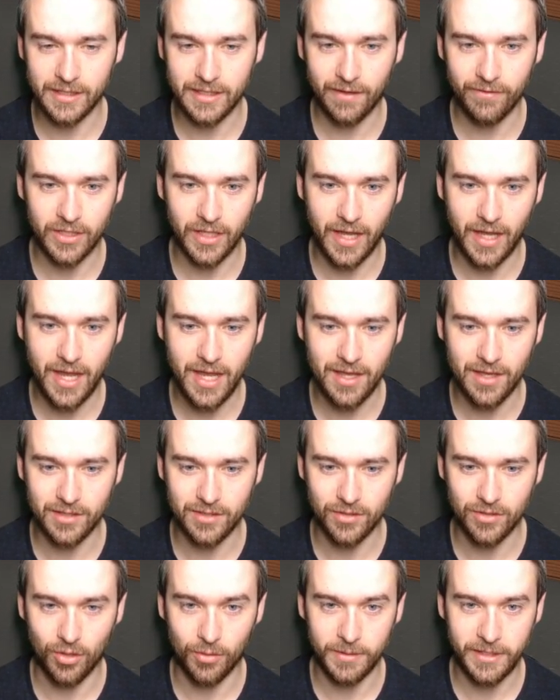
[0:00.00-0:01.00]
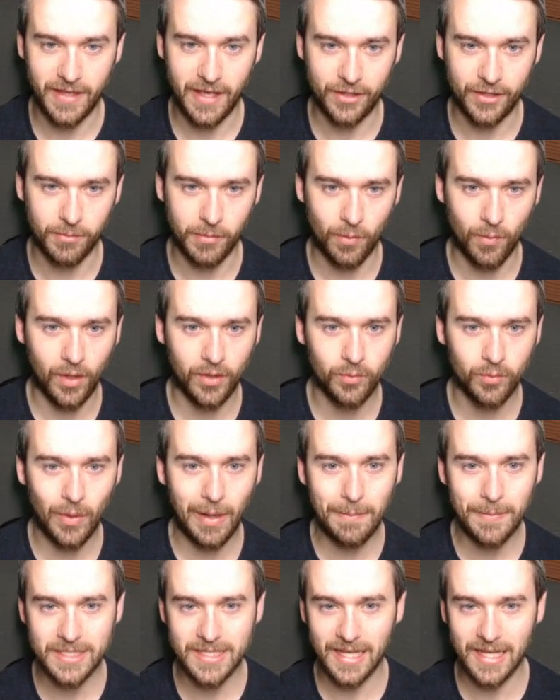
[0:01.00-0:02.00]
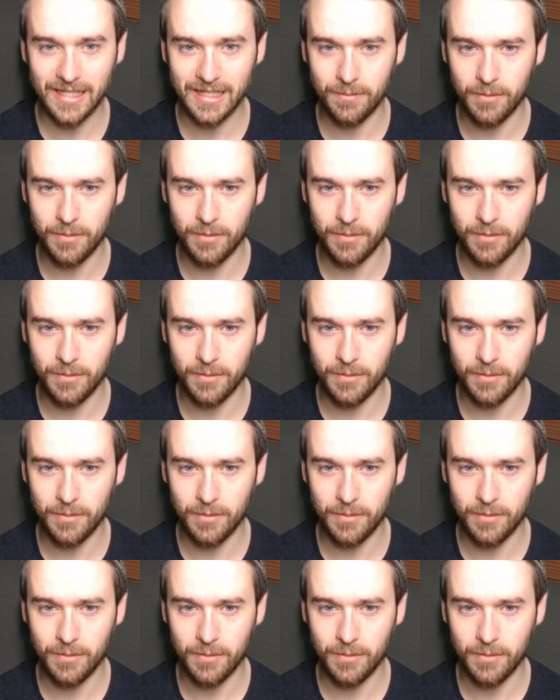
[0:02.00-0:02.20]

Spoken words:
David De Gea is normally their number one. Wan-Bissaka,